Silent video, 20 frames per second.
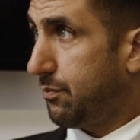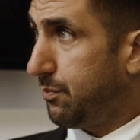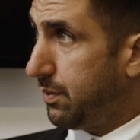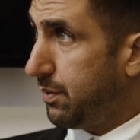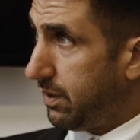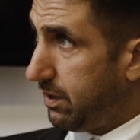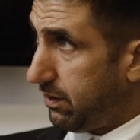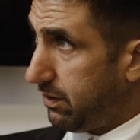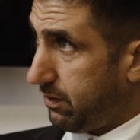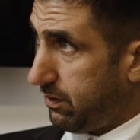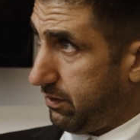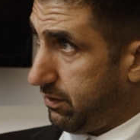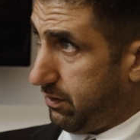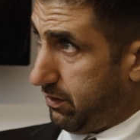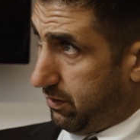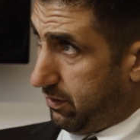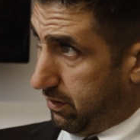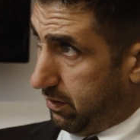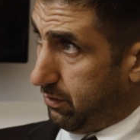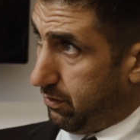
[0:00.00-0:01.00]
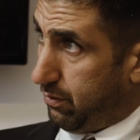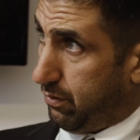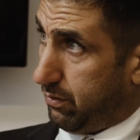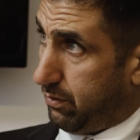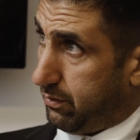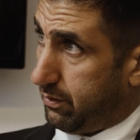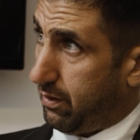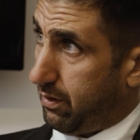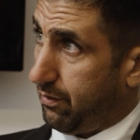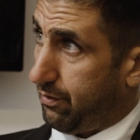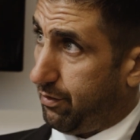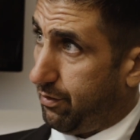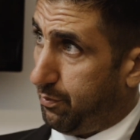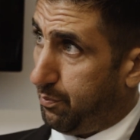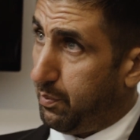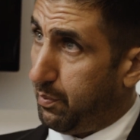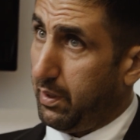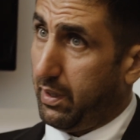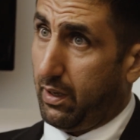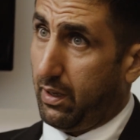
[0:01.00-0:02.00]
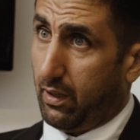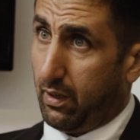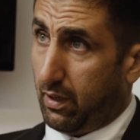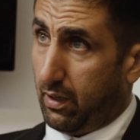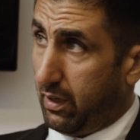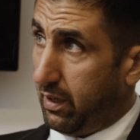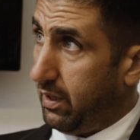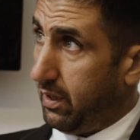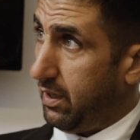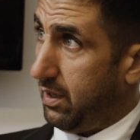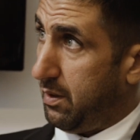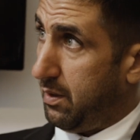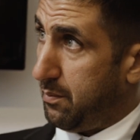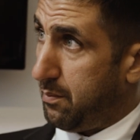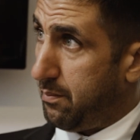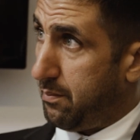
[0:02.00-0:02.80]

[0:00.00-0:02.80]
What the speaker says: right? If the CEO tells the CMO to take a meeting, they're going to take the